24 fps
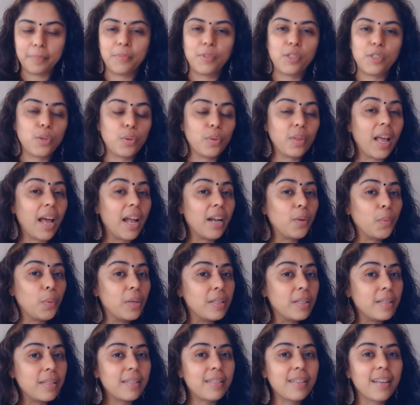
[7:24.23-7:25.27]
So that
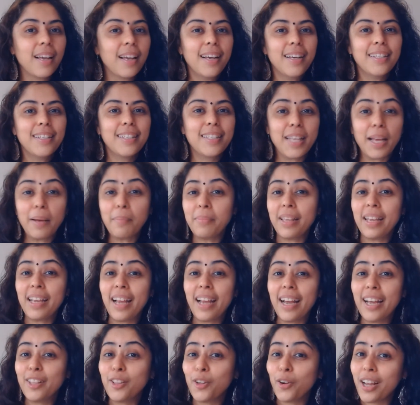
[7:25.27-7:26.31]
was
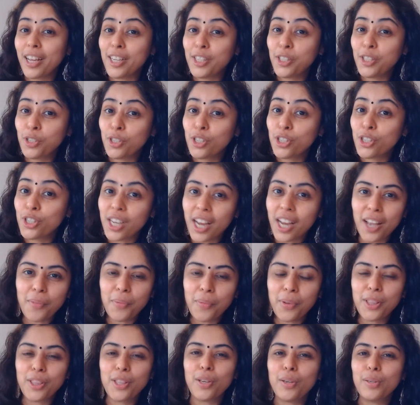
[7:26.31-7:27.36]
something I thought I should share
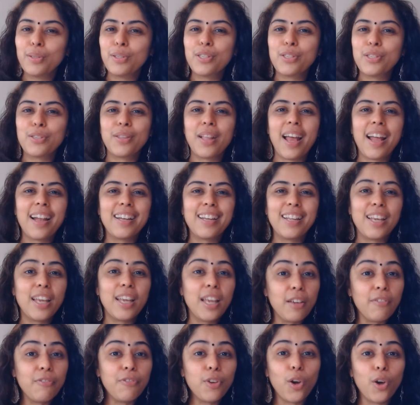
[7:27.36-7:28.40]
with you, so that
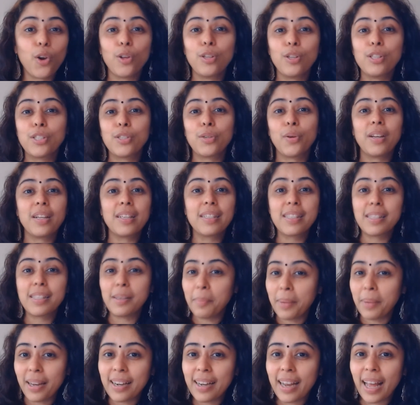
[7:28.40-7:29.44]
if you're also in a
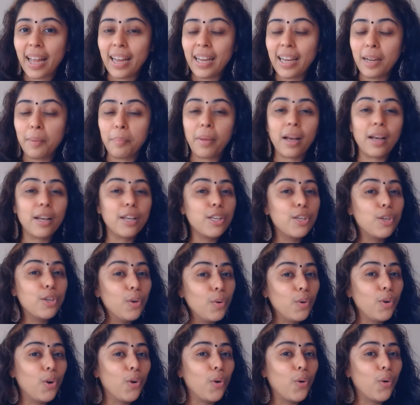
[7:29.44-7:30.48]
similar dilemma,
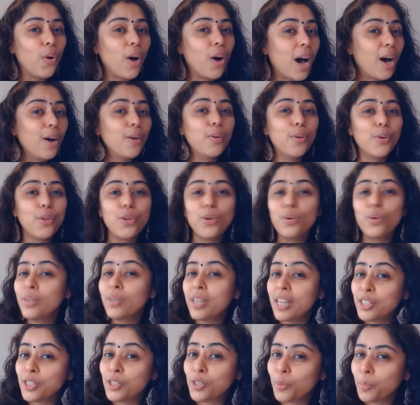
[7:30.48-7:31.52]
you know how you
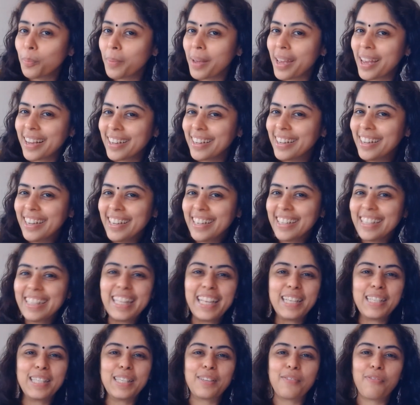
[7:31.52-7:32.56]
need to make
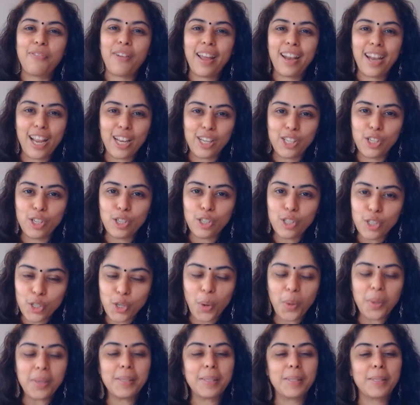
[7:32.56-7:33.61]
this financial
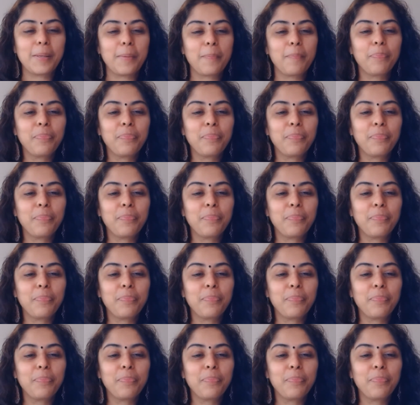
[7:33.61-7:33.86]
choice.